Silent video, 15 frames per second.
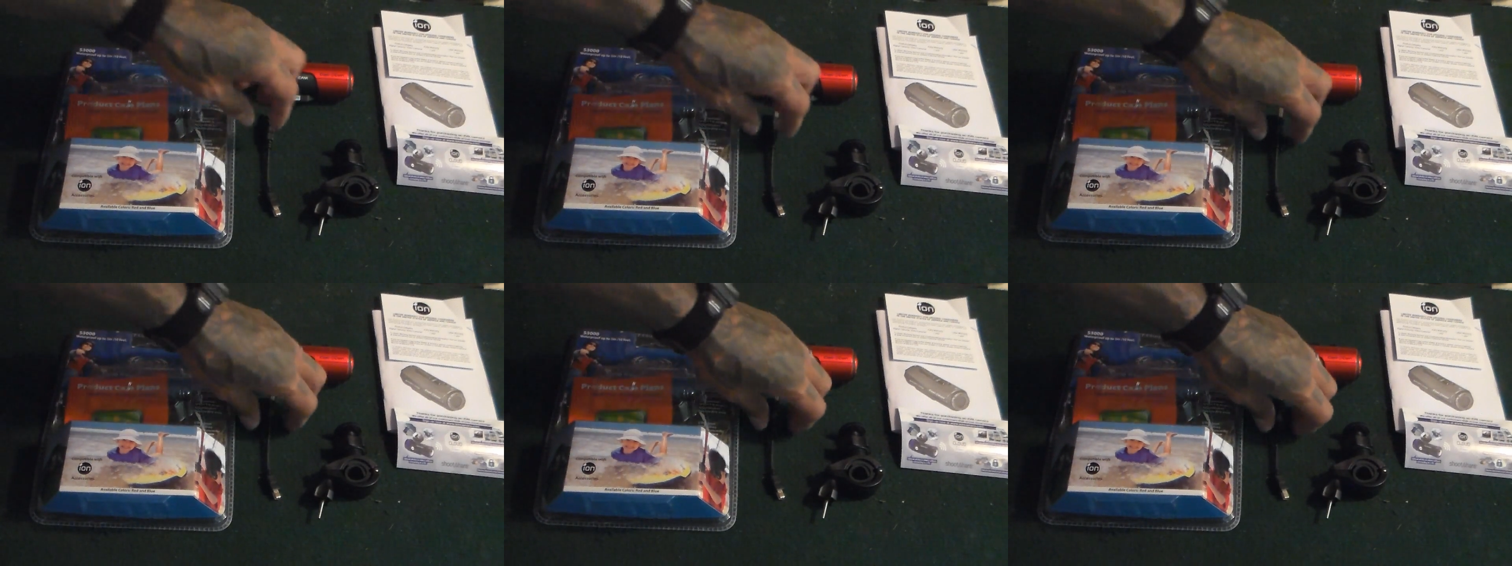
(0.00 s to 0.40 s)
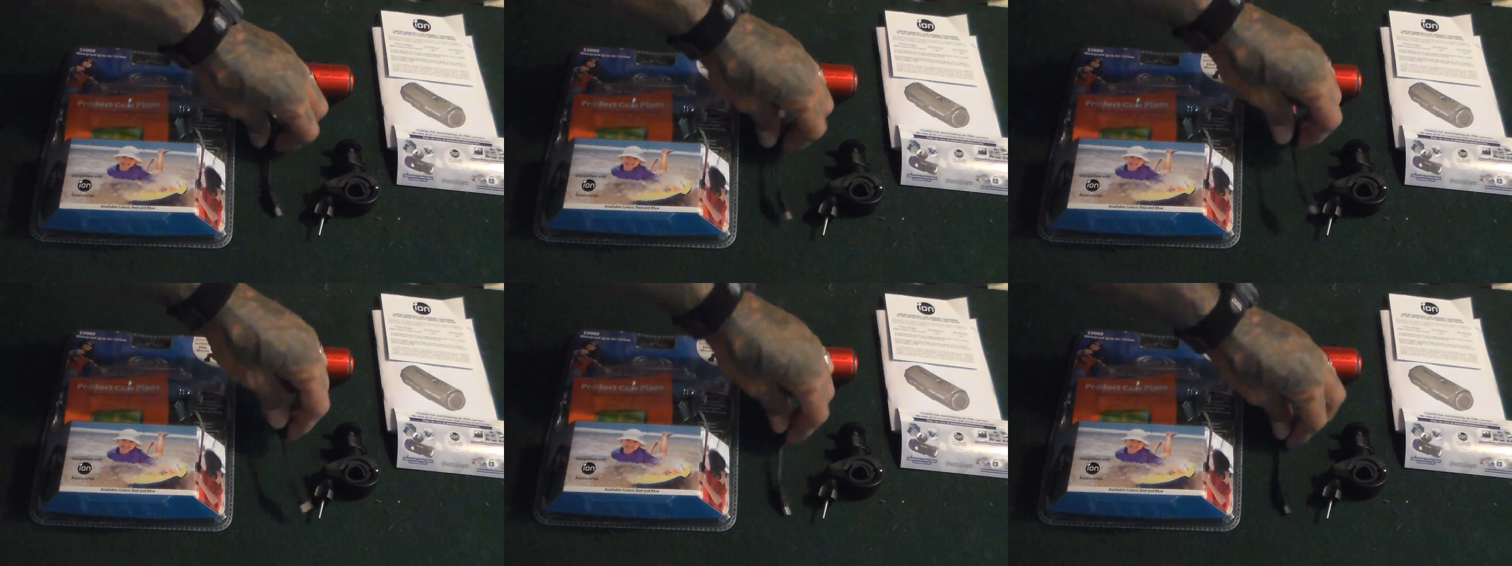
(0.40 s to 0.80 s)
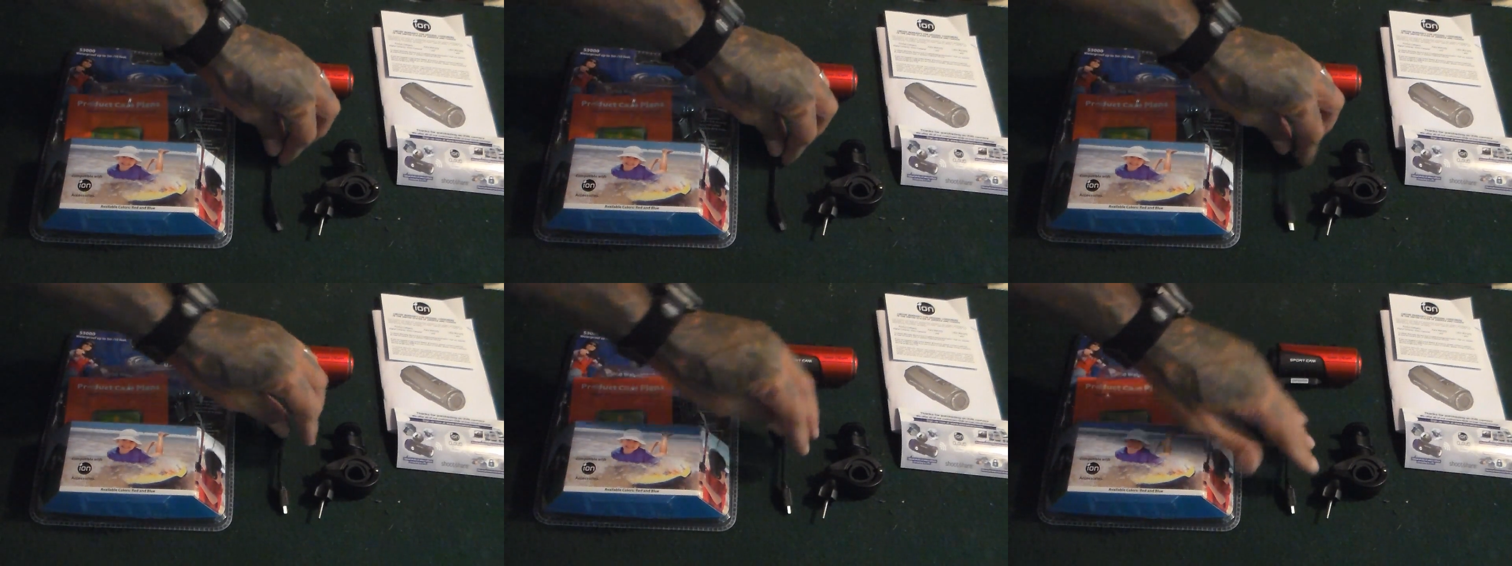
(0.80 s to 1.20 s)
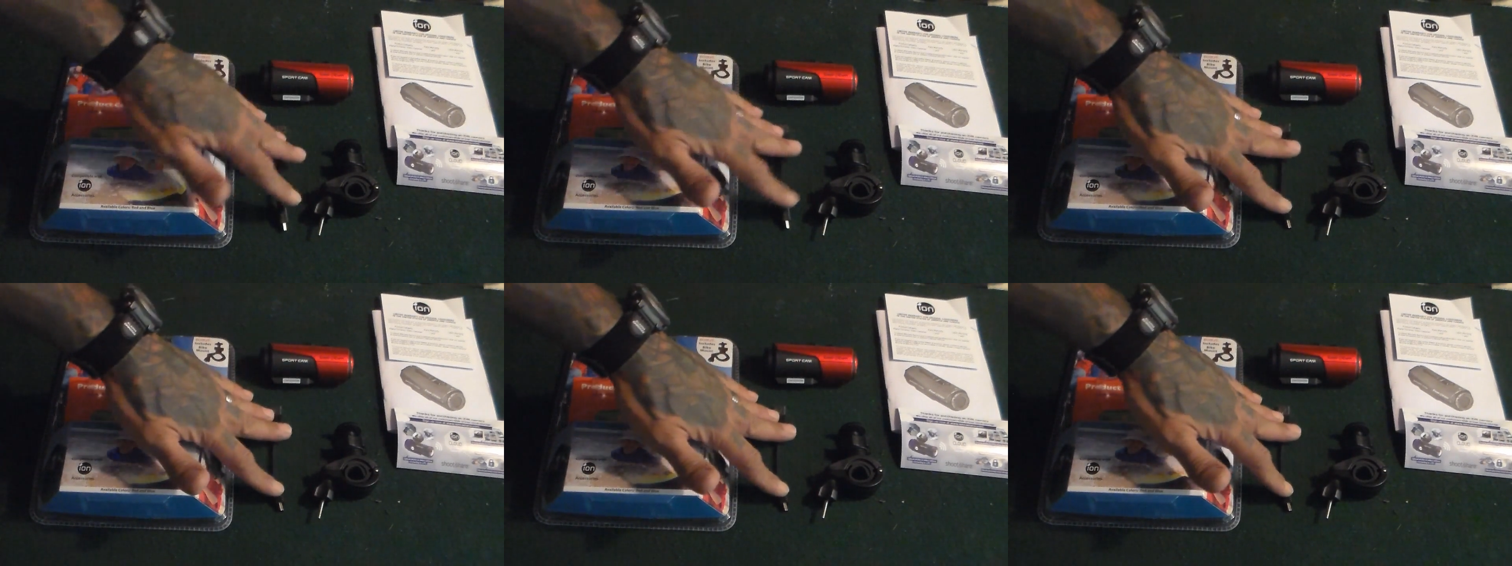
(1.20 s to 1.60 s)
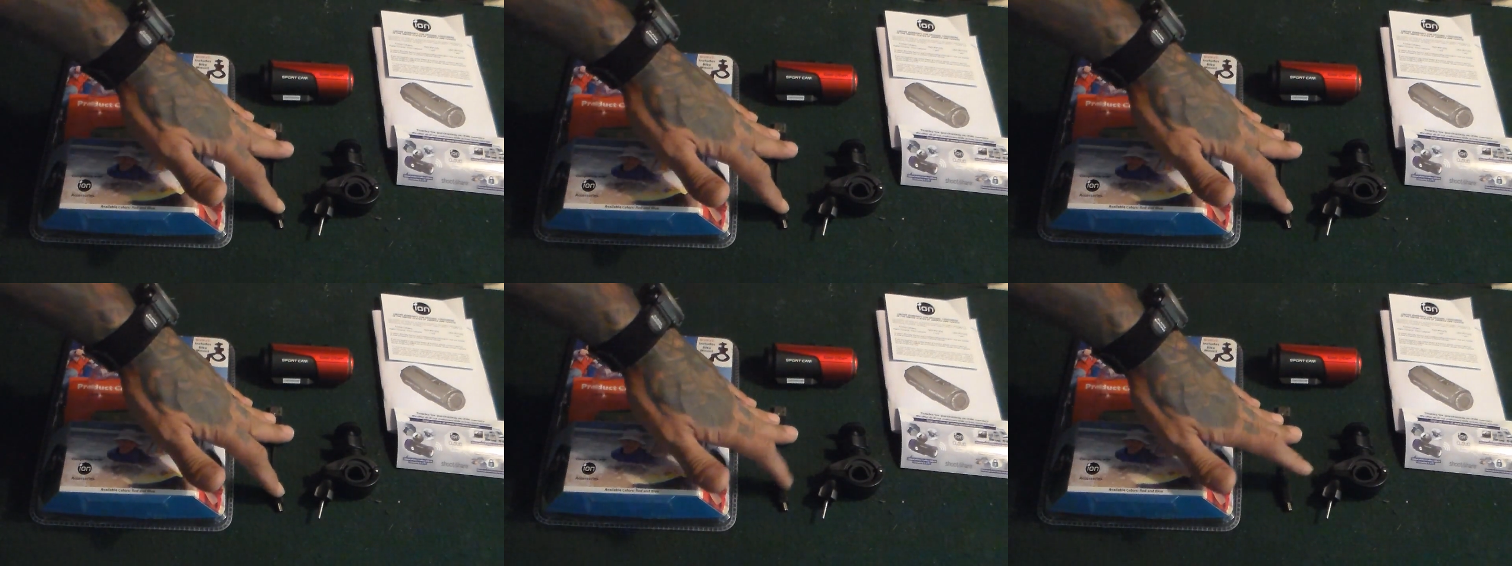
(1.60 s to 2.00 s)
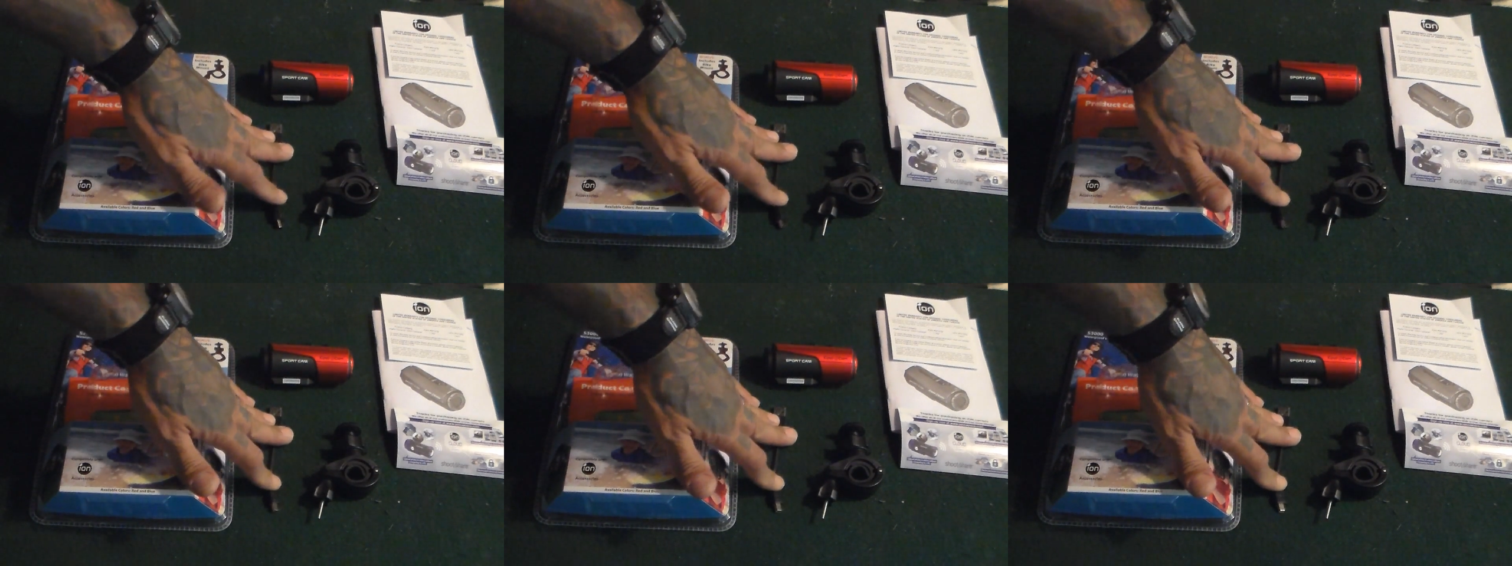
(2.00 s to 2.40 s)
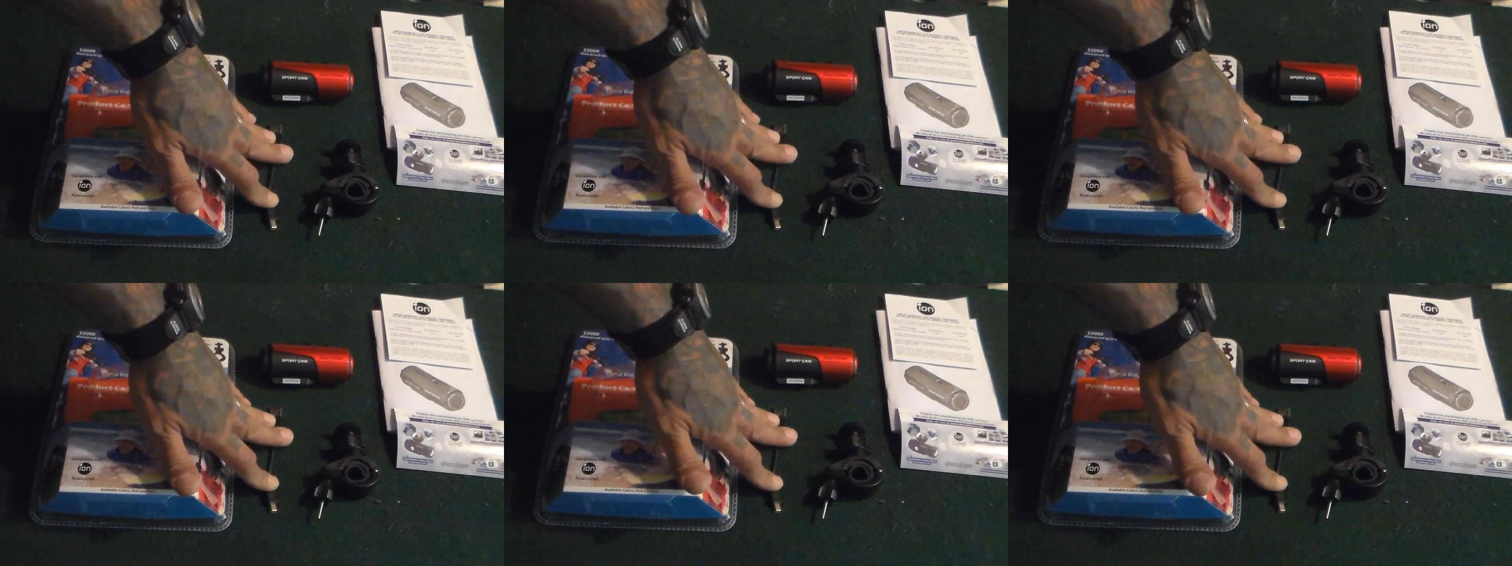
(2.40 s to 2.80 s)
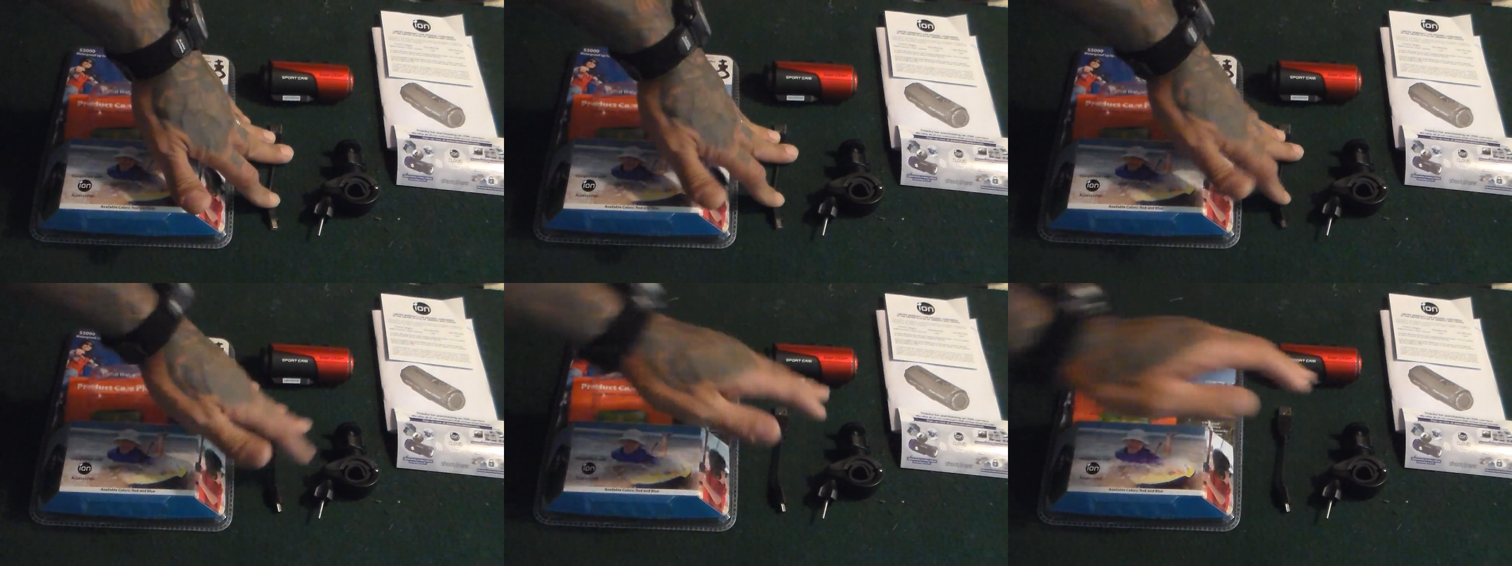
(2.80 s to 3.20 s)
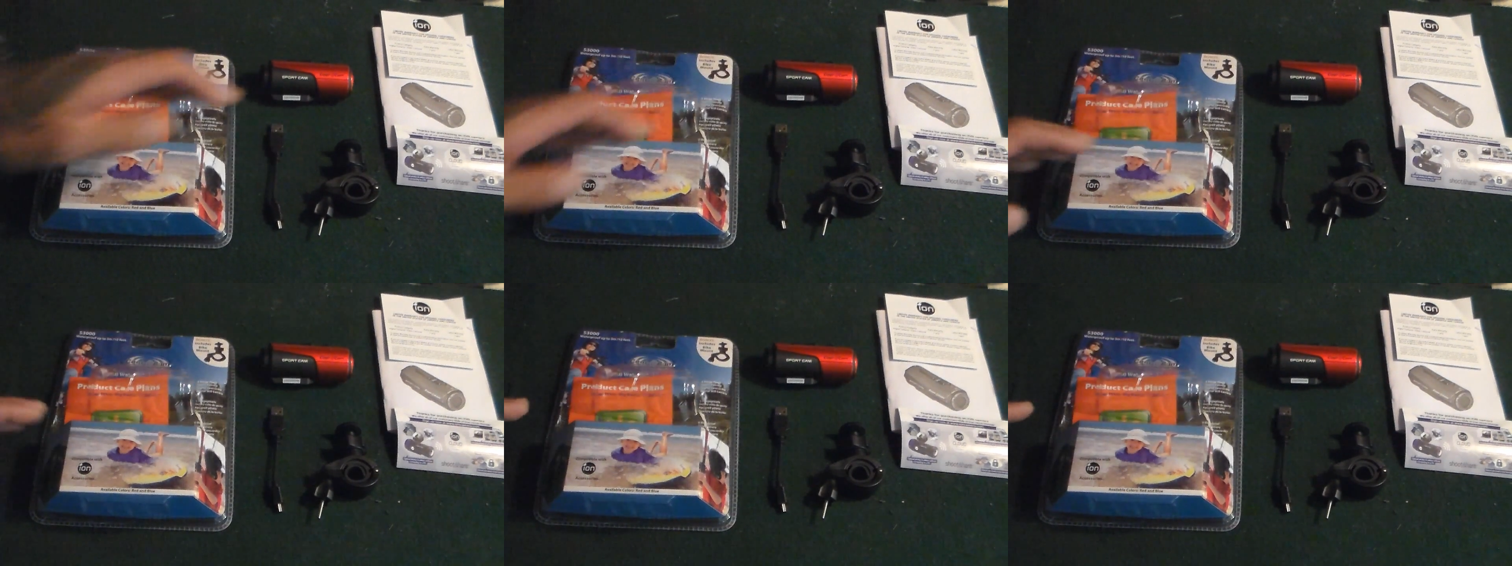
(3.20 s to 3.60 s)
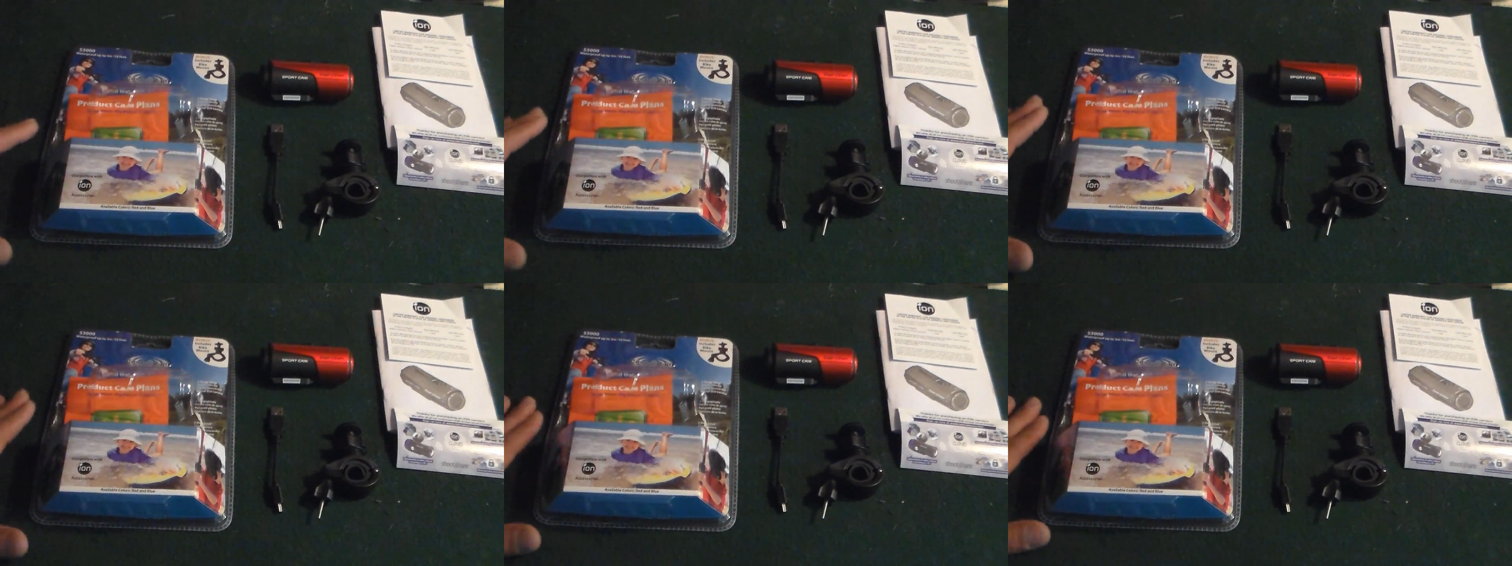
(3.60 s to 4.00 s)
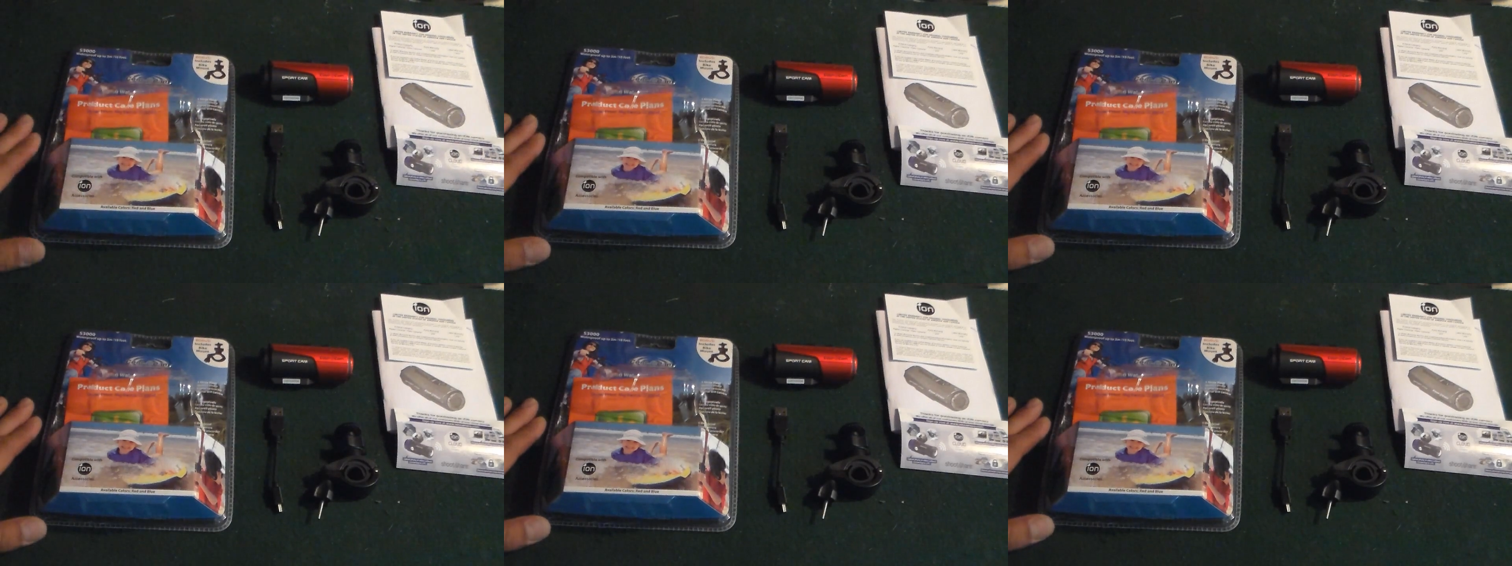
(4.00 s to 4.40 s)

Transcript: (no speaker visible)